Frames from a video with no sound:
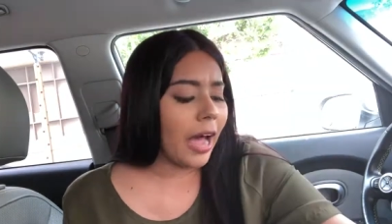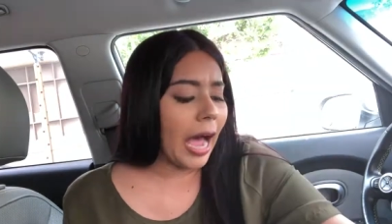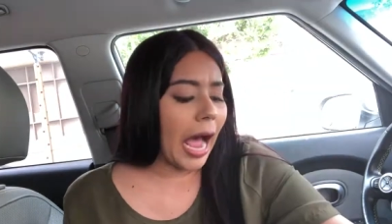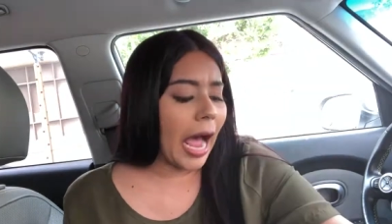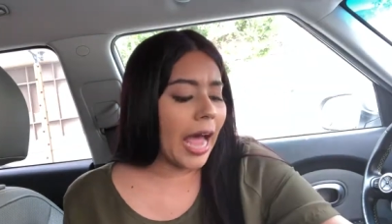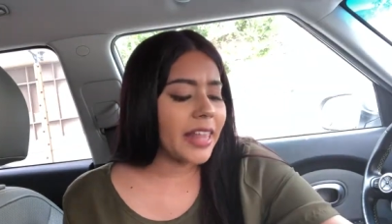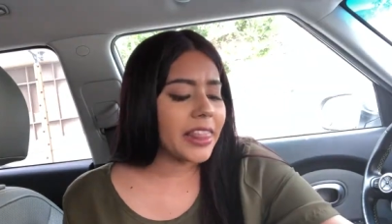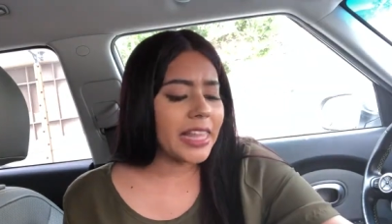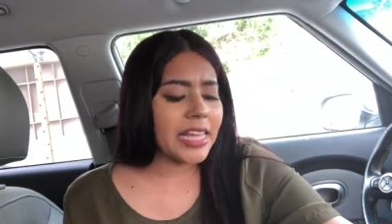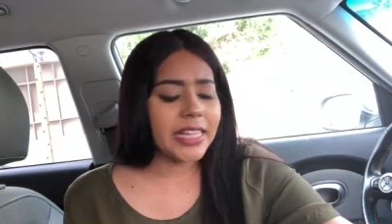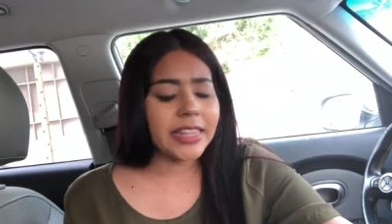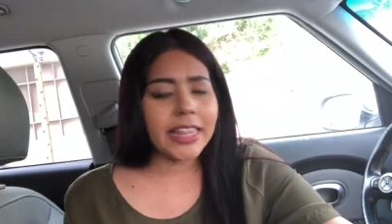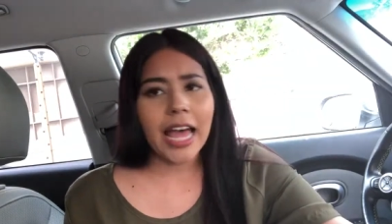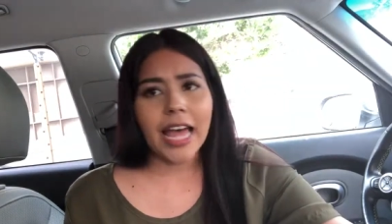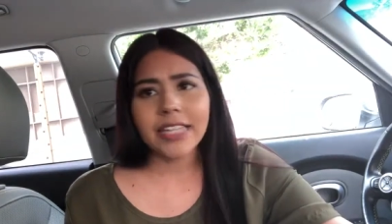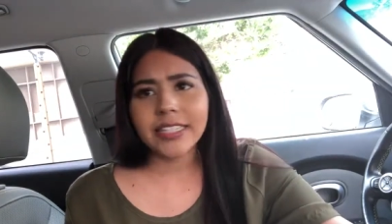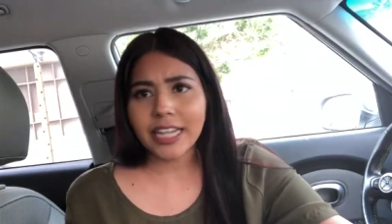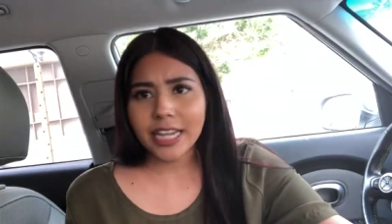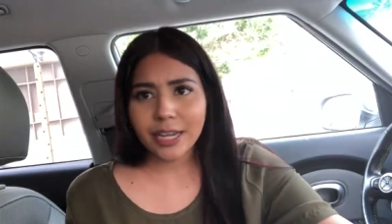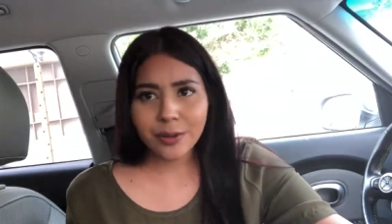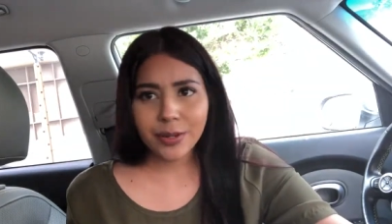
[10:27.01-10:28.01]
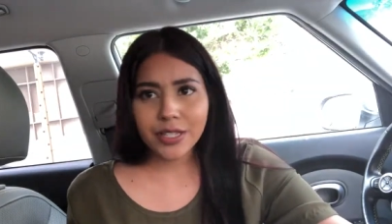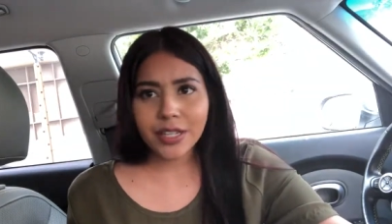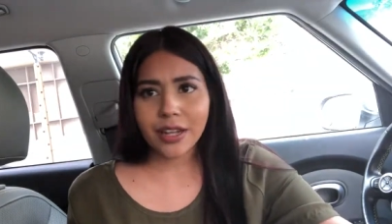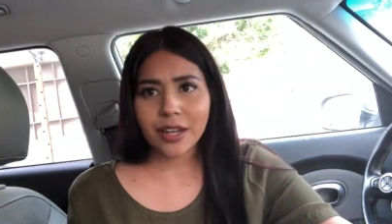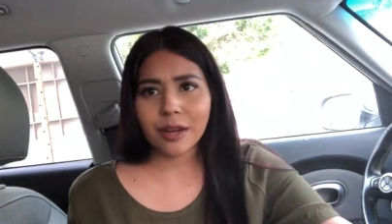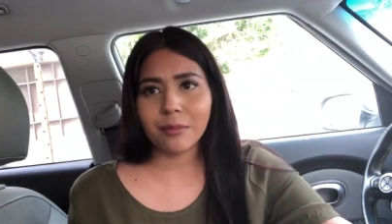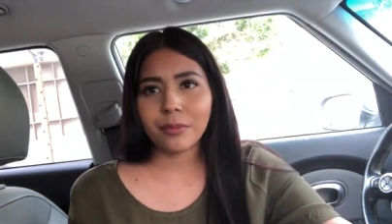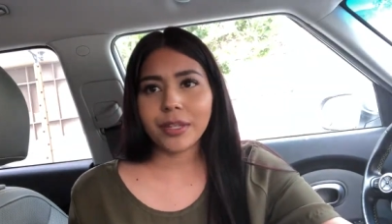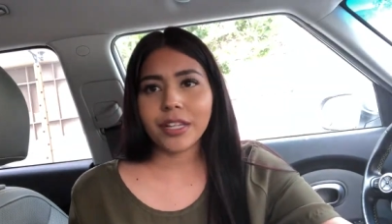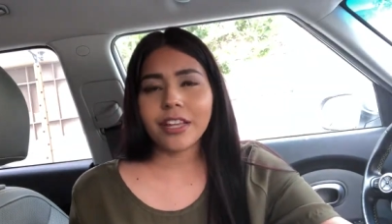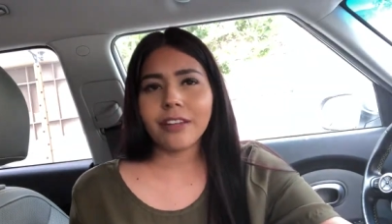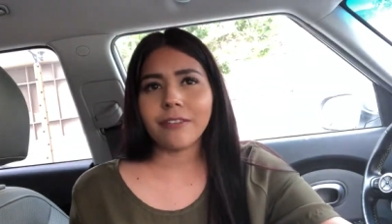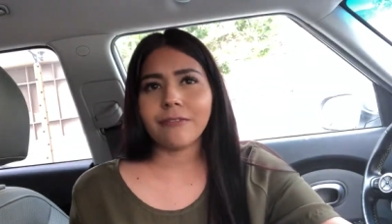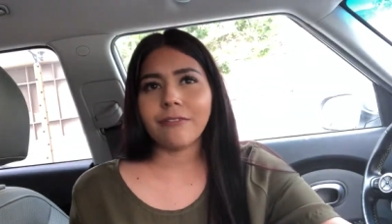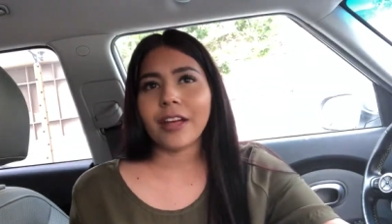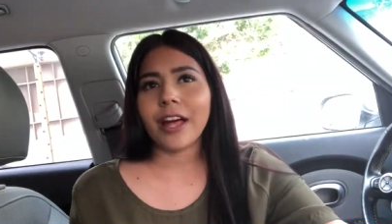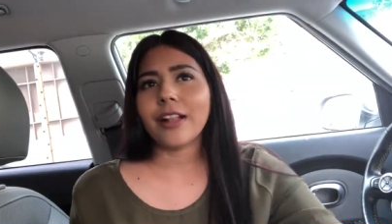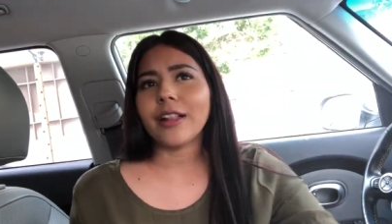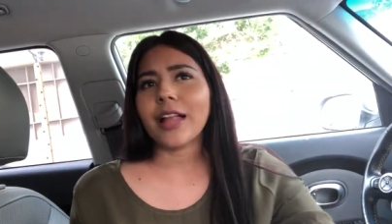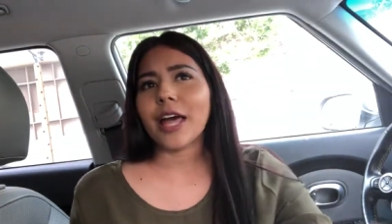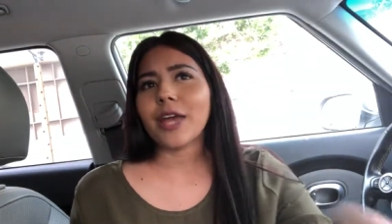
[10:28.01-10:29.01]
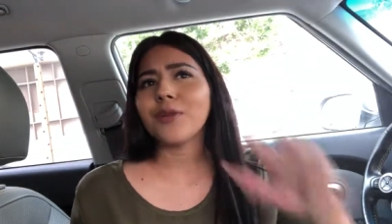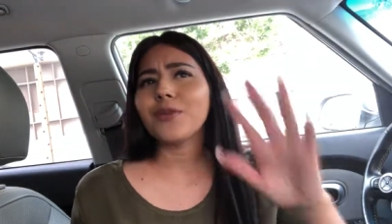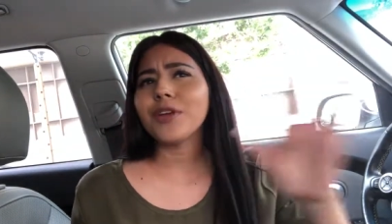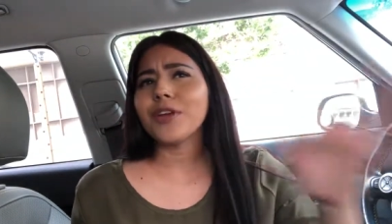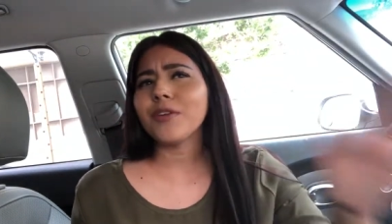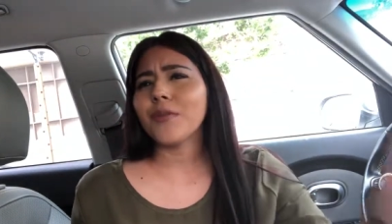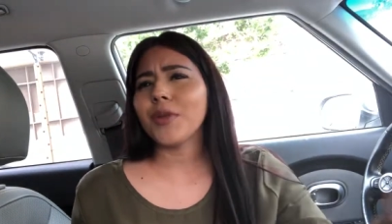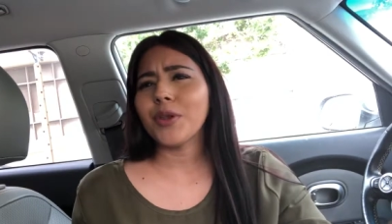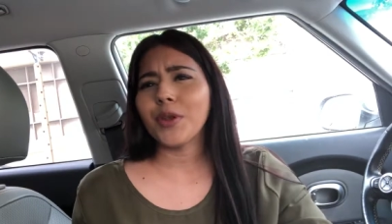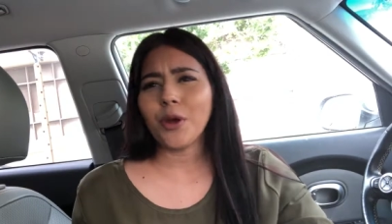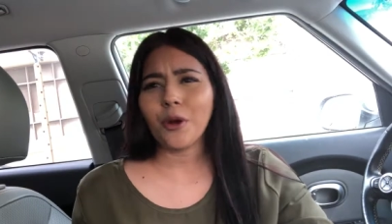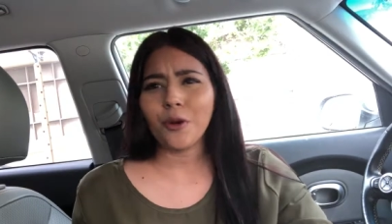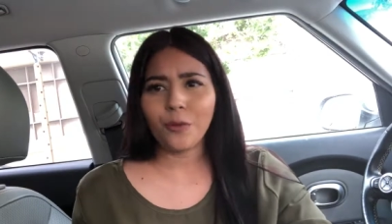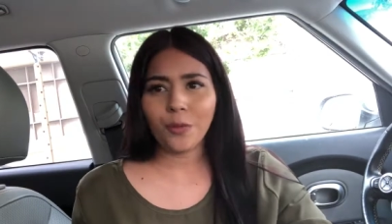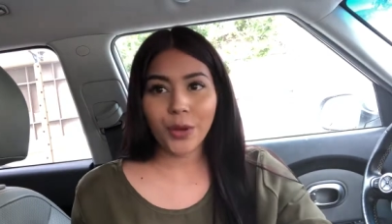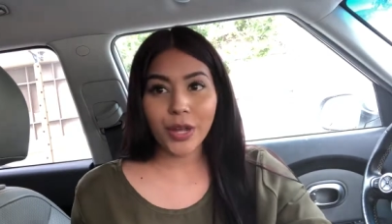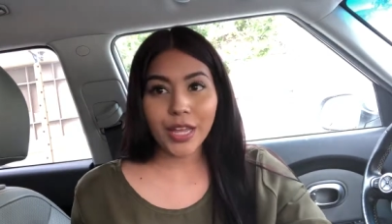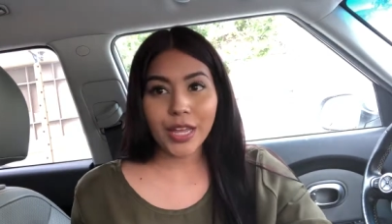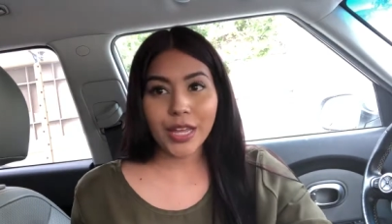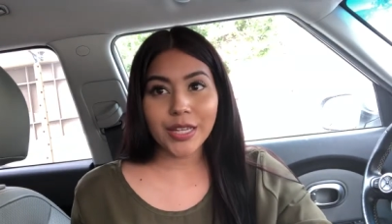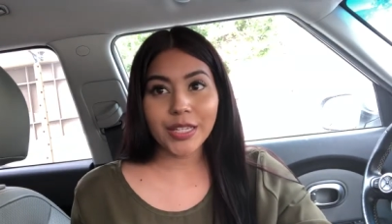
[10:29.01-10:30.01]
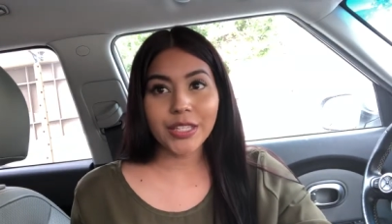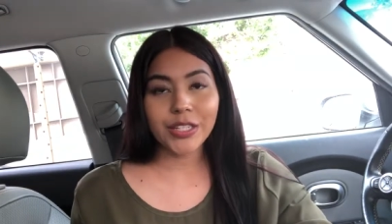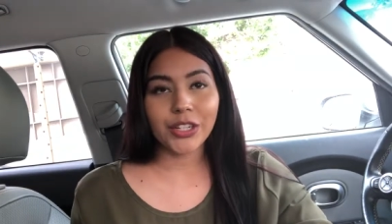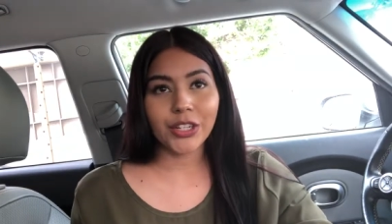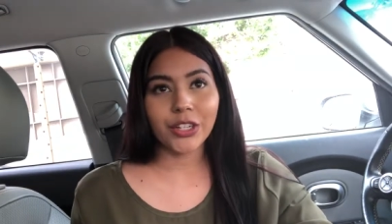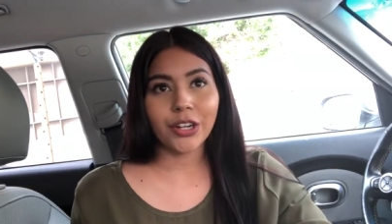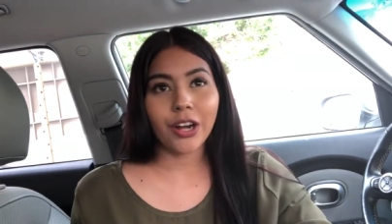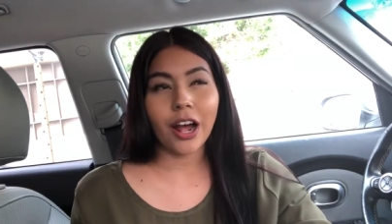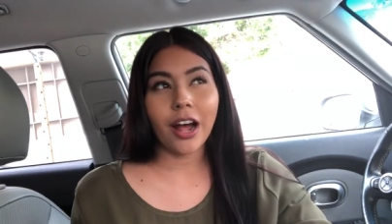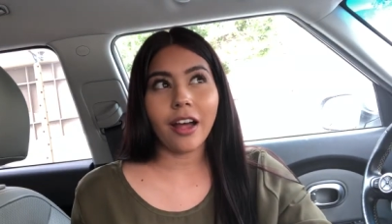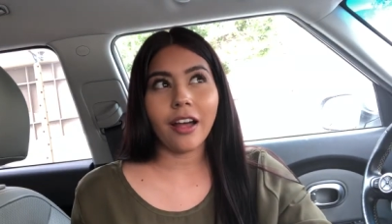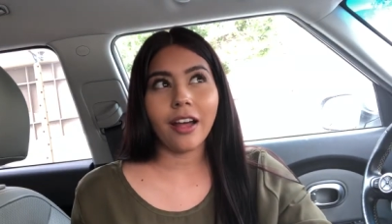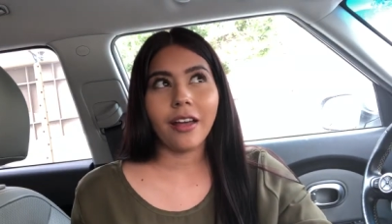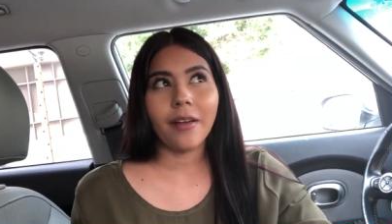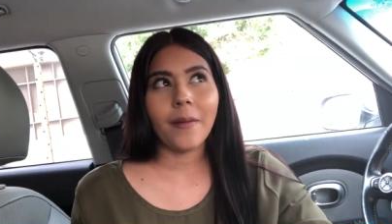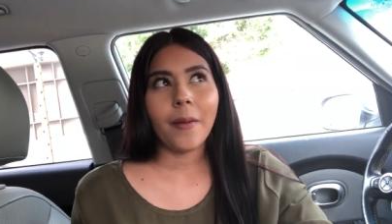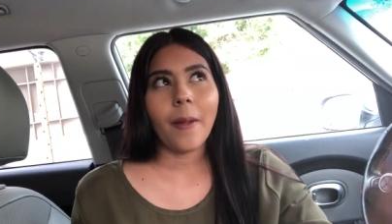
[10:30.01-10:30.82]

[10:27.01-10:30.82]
I think that day was a complete fail. I don't even know if we kissed or not.